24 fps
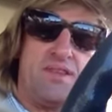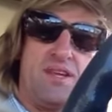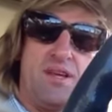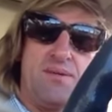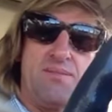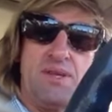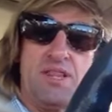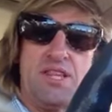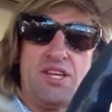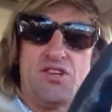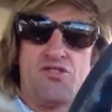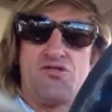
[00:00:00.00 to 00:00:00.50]

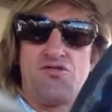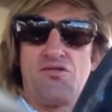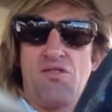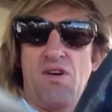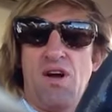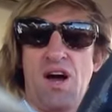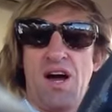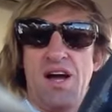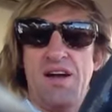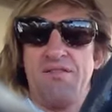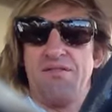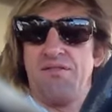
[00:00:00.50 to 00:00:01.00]
I'm in the
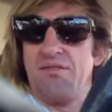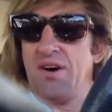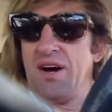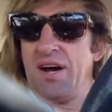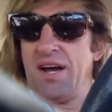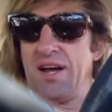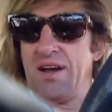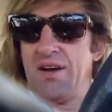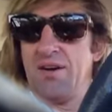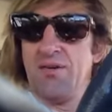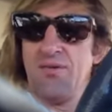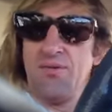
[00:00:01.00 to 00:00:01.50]

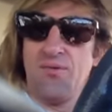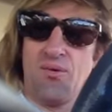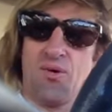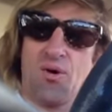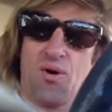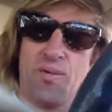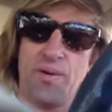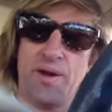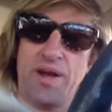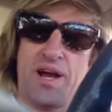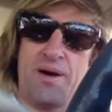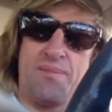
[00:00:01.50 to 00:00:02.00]
driveway,
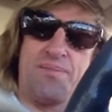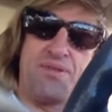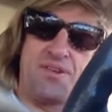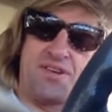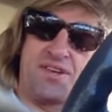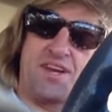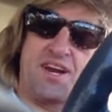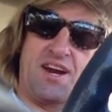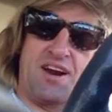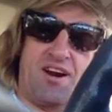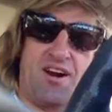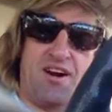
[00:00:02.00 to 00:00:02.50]
warming up the
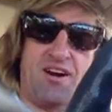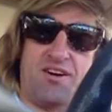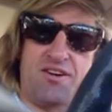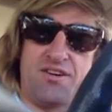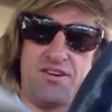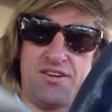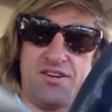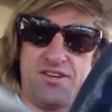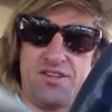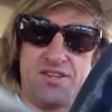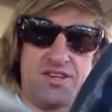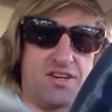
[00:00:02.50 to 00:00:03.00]
Terra
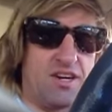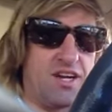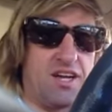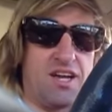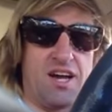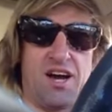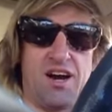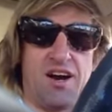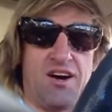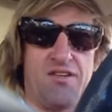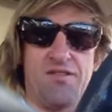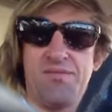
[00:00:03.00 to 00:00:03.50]
Cruiser to
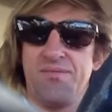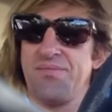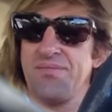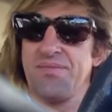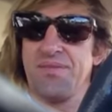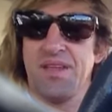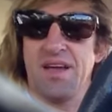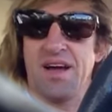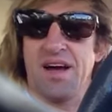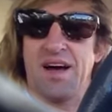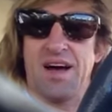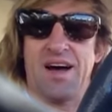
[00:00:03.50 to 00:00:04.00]
go.
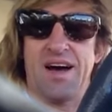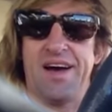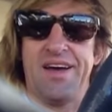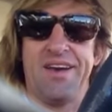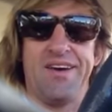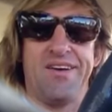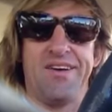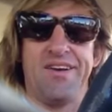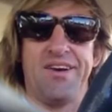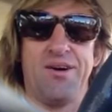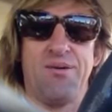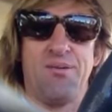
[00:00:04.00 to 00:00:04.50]
I
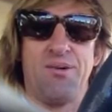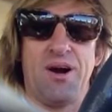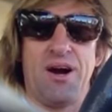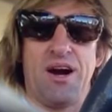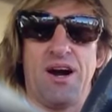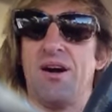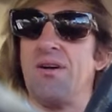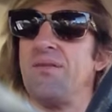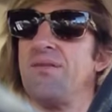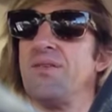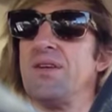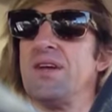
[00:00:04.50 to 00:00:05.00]
don't know
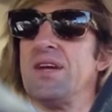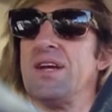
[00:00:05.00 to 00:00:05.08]
where.